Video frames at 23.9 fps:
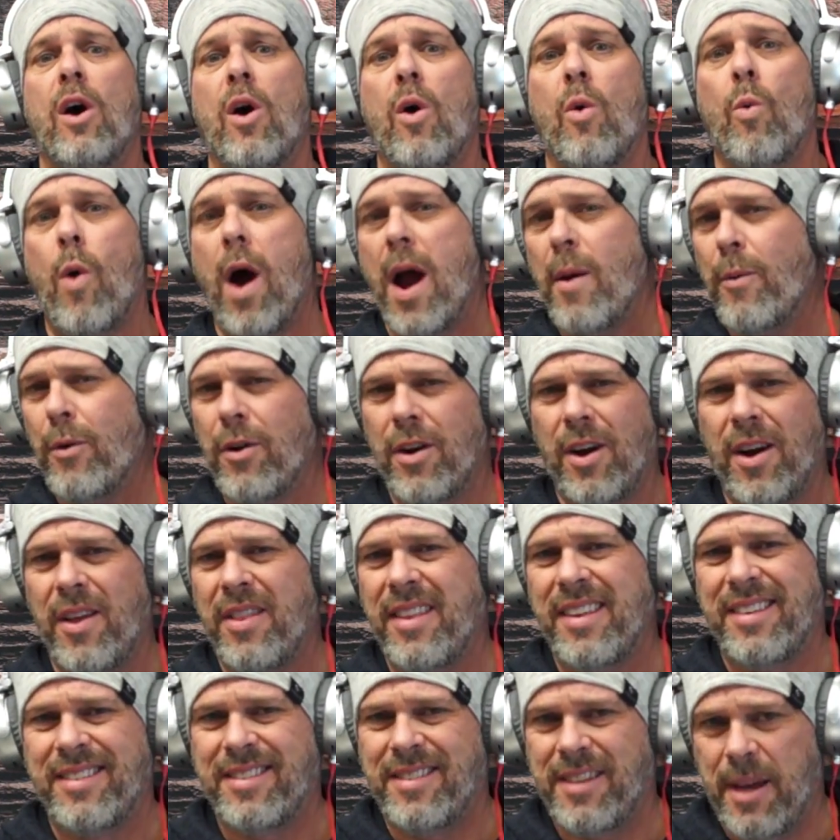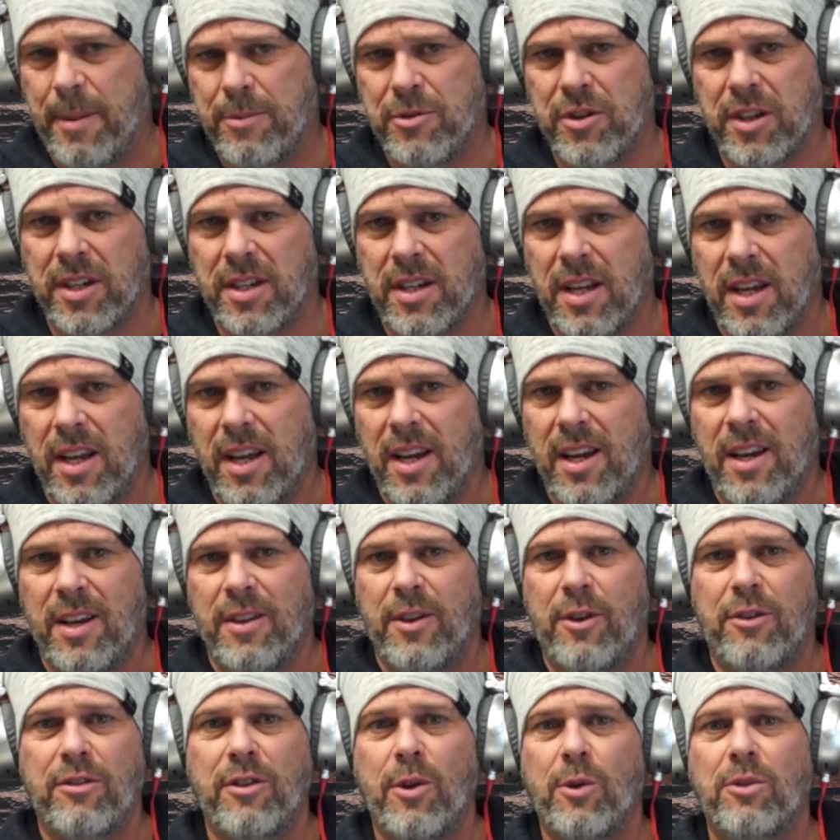While we're on this subject,
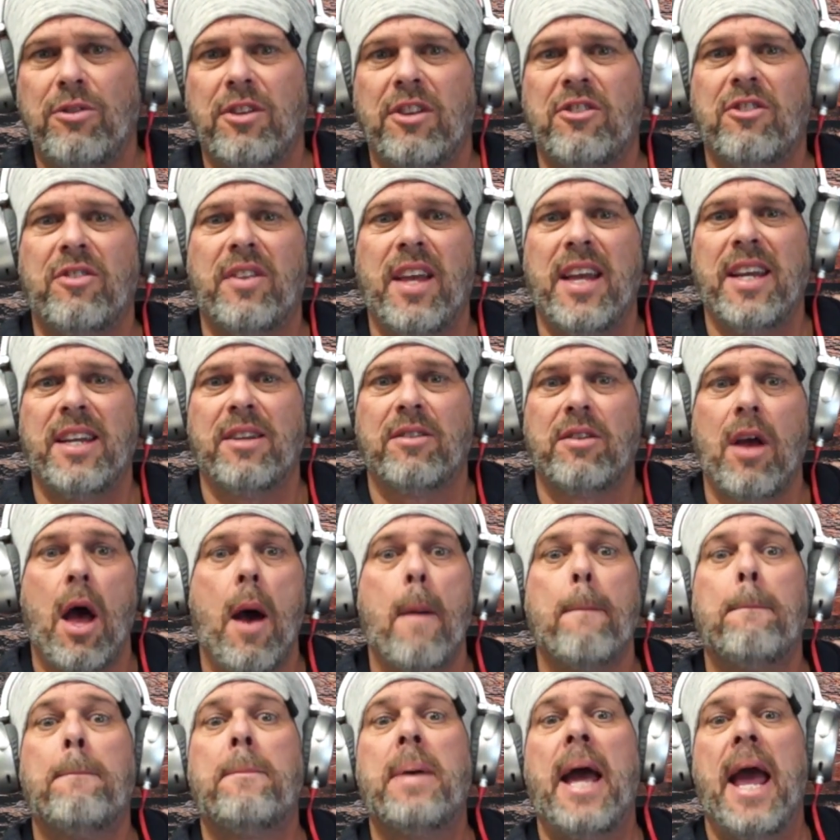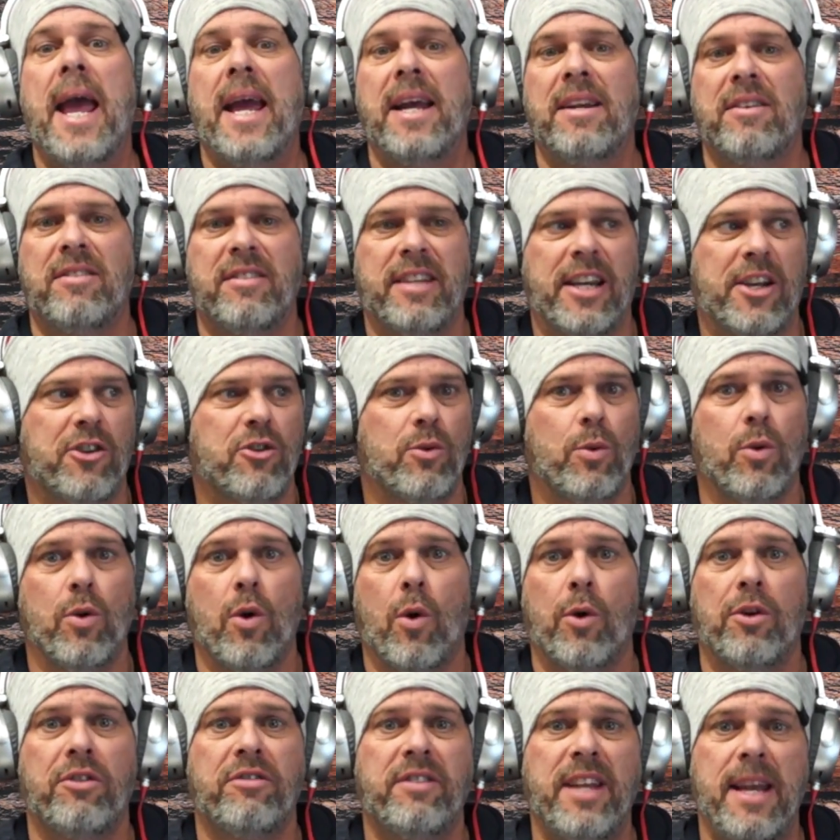there's no such thing as pansexual
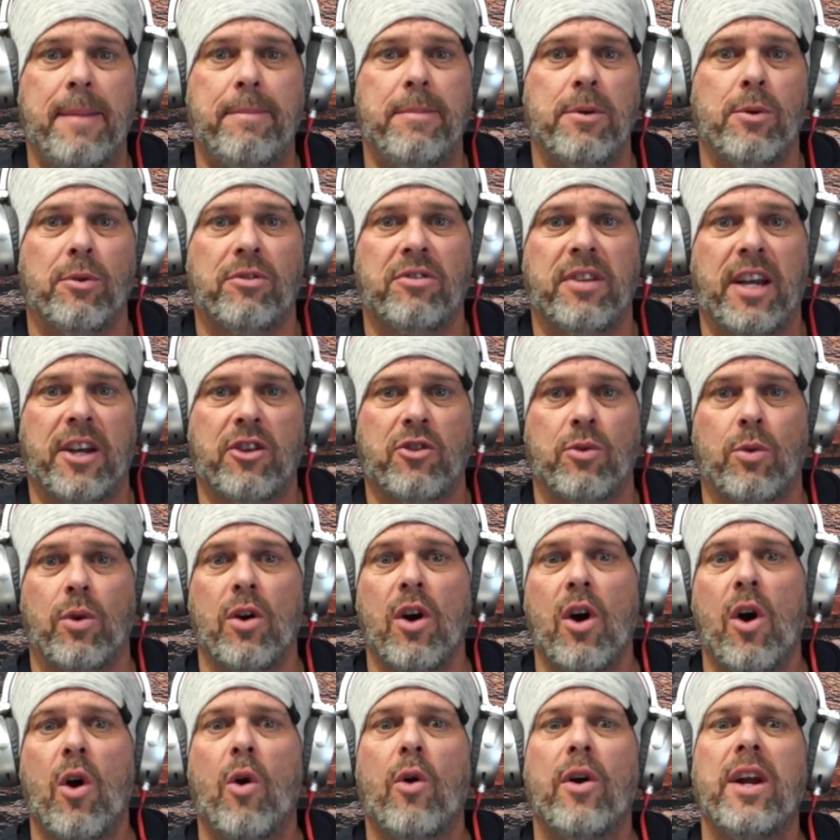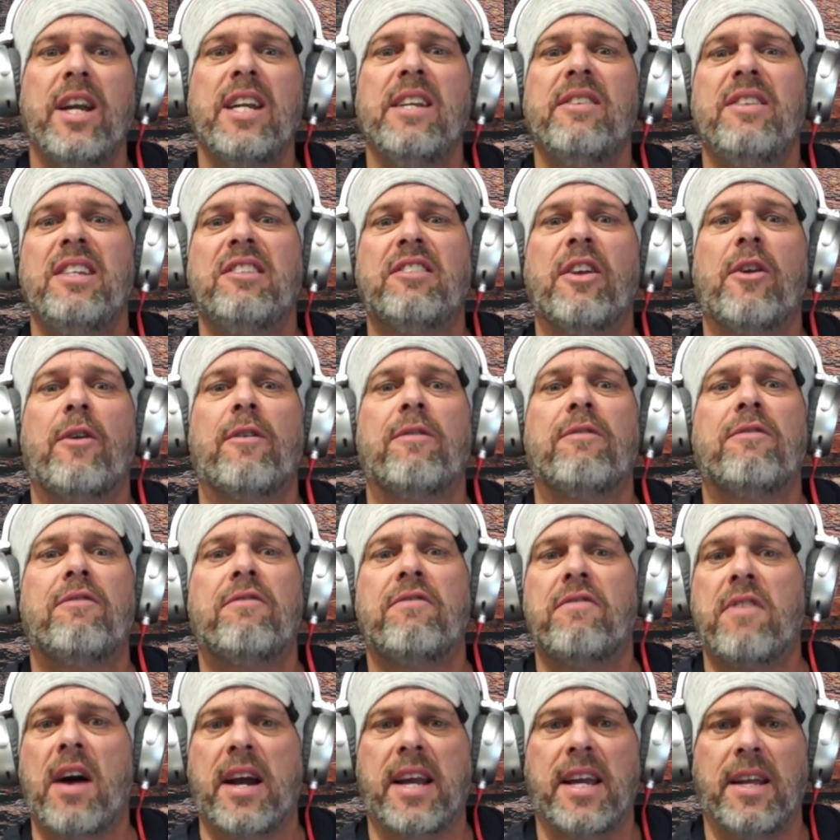or sapiosexual or any of these other
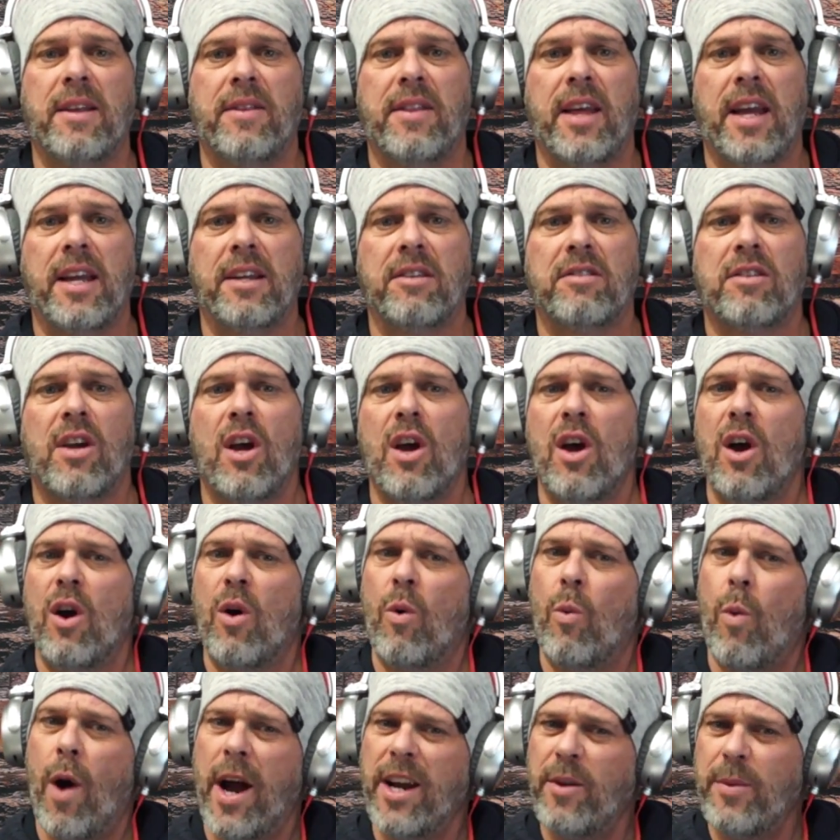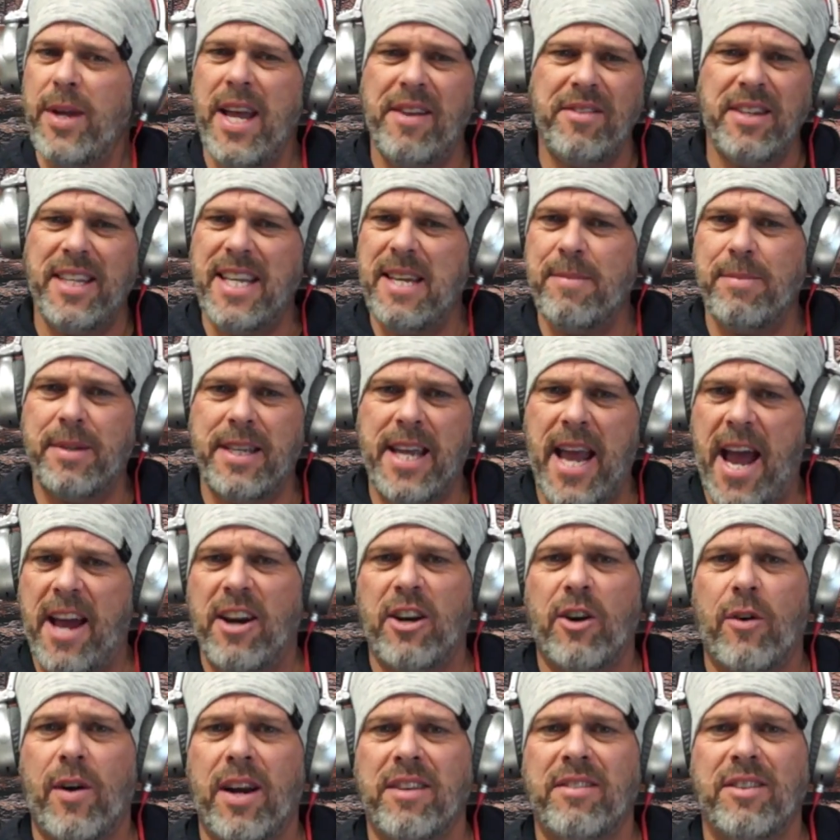fucking things. Why do we have to keep
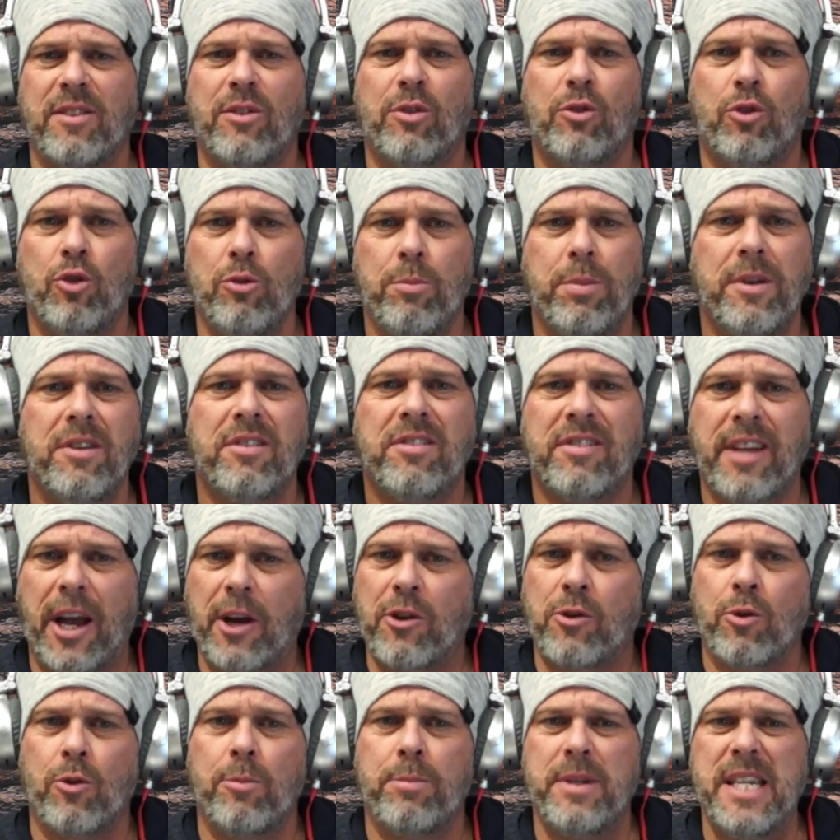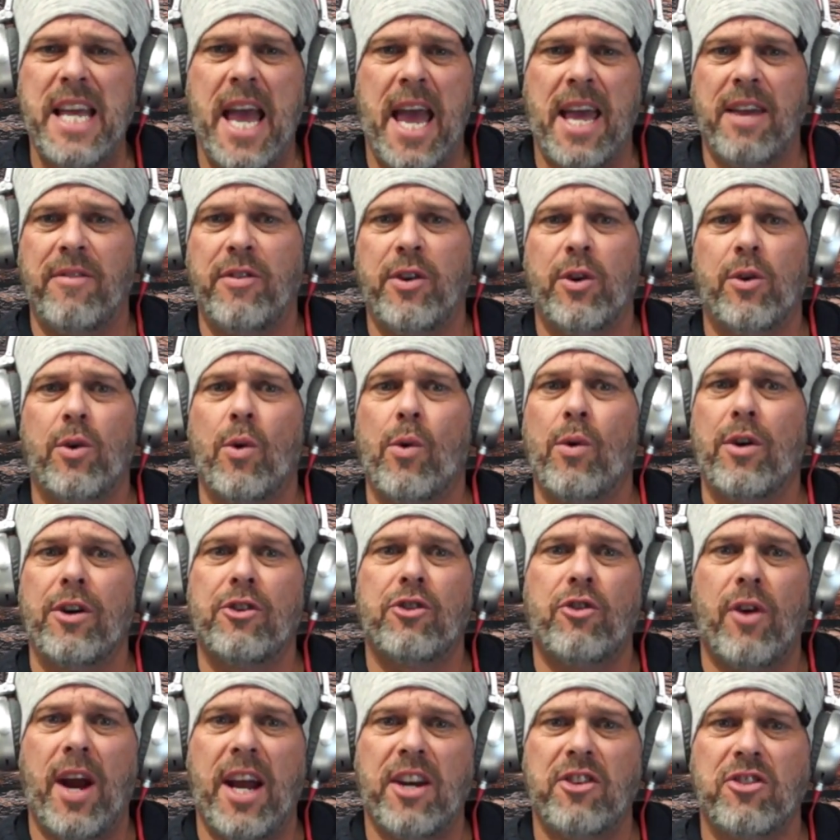categorizing stupid sexual behavior or
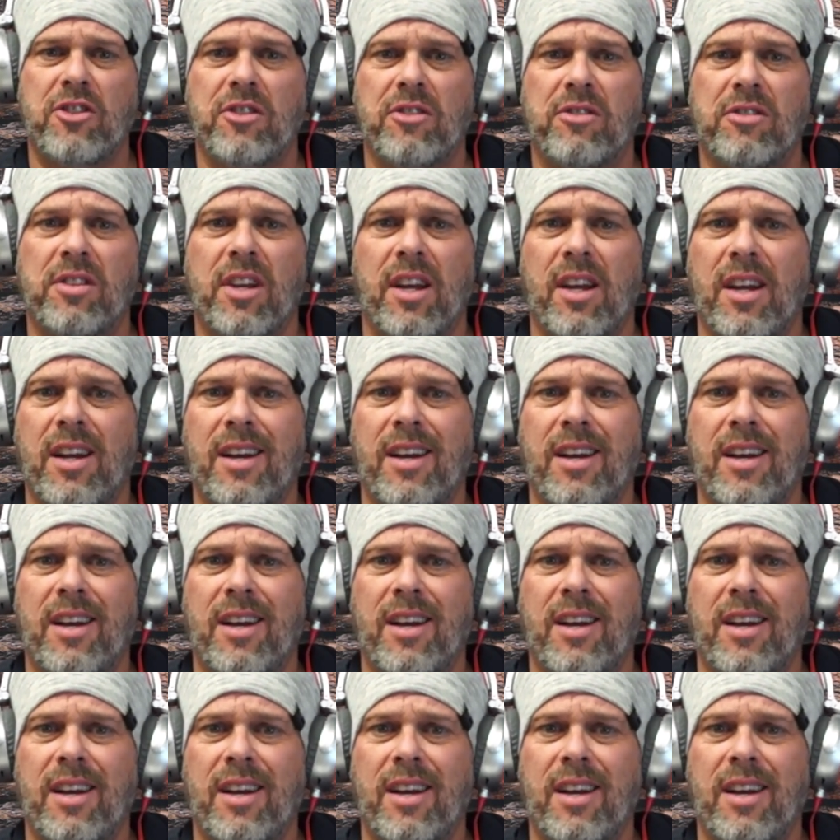attractions?